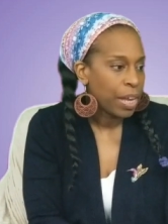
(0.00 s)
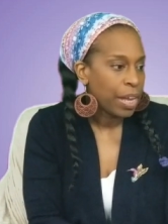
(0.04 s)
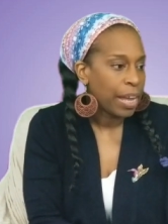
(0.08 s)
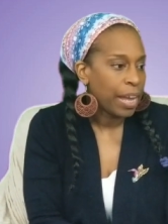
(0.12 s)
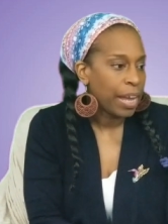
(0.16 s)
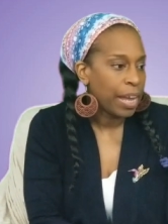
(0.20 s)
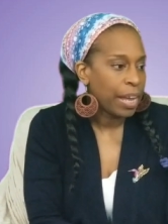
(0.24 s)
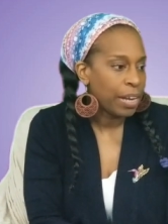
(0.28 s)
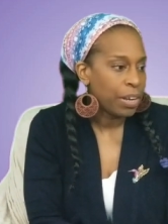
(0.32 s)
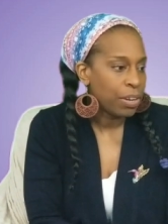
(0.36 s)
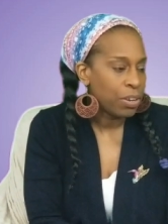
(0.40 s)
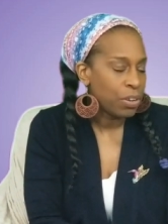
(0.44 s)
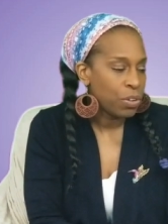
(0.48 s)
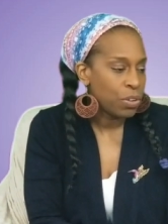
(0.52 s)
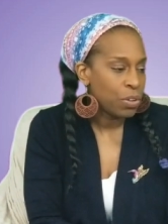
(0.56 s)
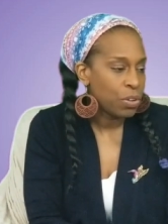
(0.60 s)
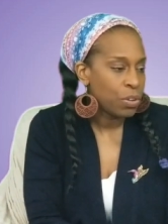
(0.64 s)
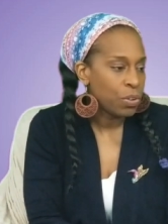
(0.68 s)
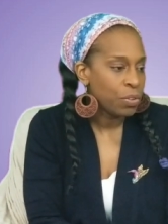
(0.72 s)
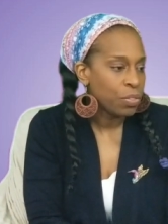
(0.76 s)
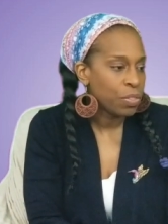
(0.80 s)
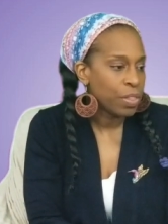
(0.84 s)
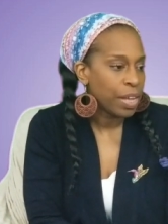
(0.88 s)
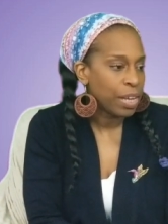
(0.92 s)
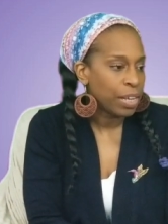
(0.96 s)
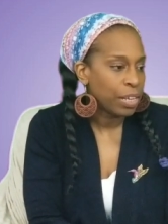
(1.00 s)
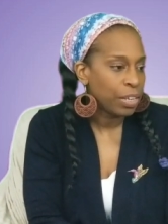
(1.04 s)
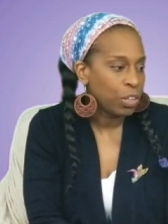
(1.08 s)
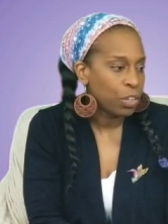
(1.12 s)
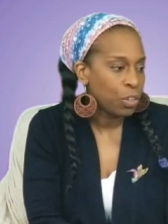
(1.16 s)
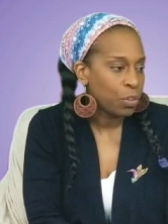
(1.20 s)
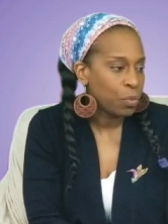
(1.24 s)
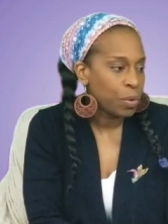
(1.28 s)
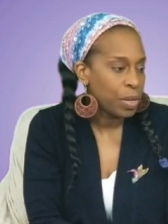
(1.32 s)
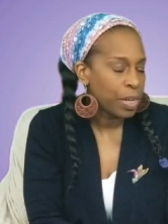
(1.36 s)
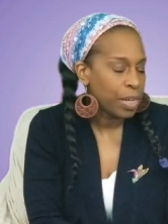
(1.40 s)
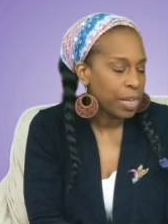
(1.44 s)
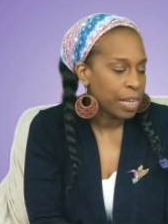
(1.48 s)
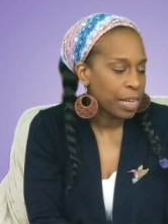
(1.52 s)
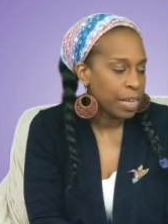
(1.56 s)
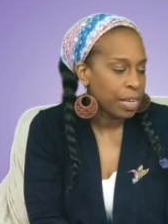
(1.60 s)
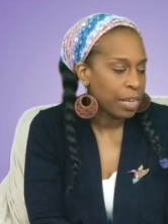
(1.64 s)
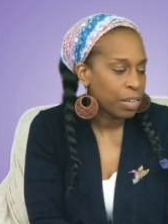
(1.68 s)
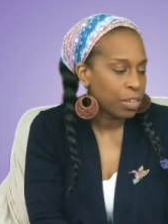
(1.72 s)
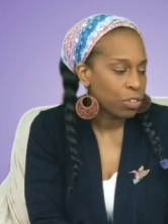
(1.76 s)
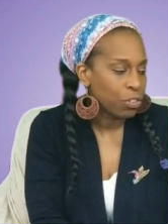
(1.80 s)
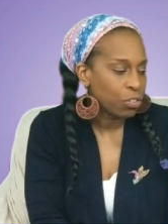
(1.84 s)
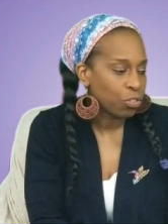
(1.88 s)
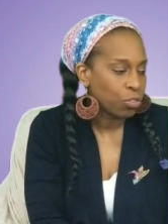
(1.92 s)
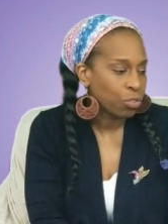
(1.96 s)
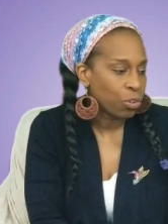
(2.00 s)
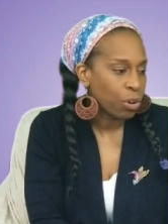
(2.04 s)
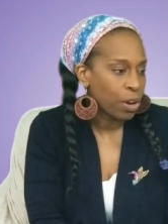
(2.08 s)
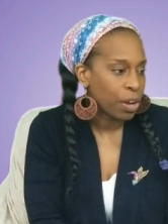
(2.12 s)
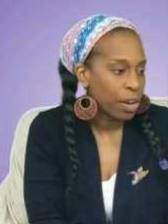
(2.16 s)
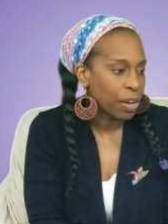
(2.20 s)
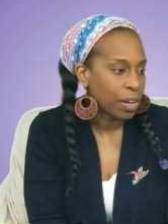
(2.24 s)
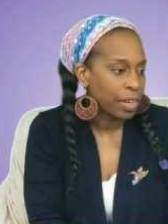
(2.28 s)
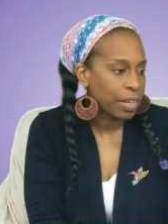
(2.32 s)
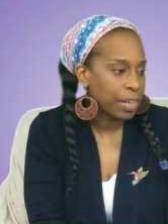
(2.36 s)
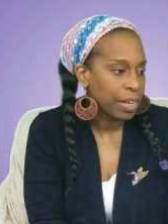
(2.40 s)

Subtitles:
and knew that you would need a strong